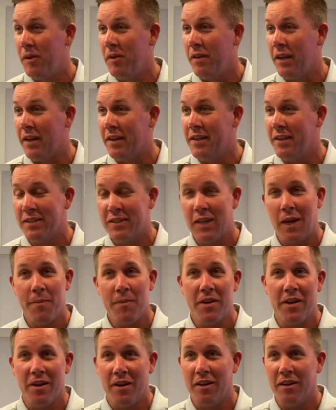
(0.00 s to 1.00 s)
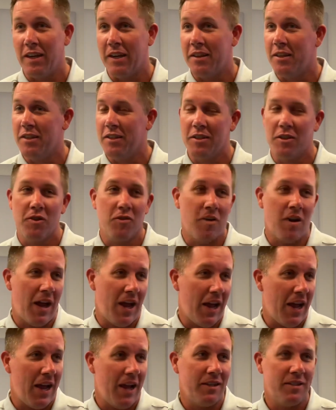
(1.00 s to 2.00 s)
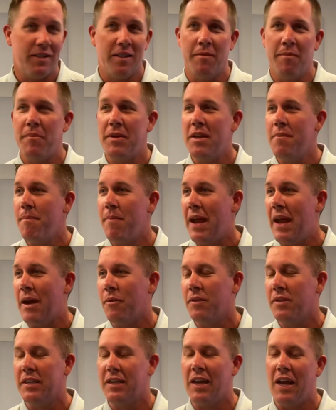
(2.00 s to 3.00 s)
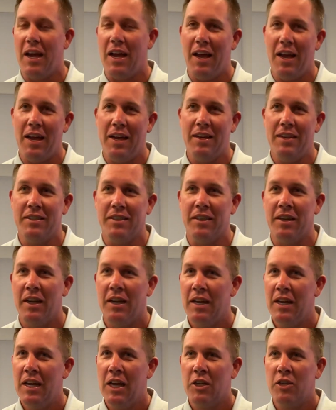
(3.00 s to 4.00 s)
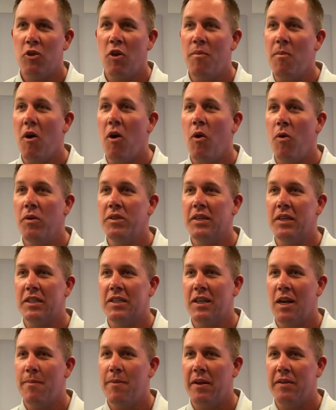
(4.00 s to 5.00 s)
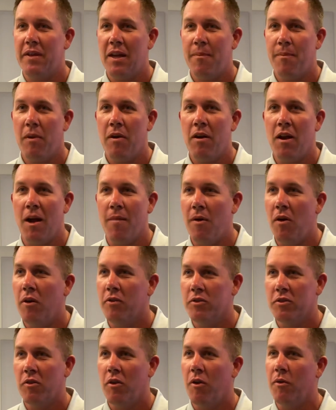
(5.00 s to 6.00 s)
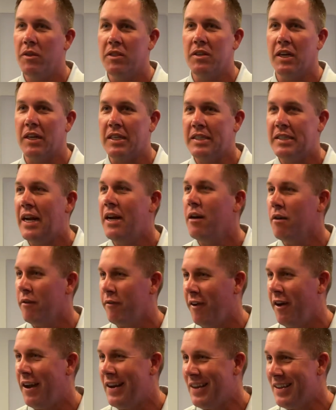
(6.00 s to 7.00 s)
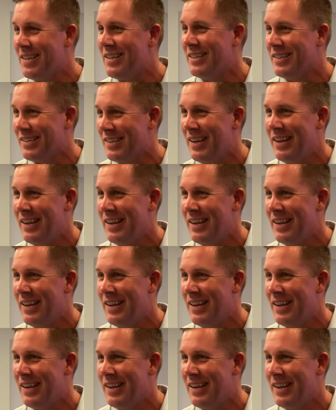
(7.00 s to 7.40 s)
Like, this time of year, like, this grass and being back with the guys. And so I'm always excited about that part. I'm also always, like, terrified of this.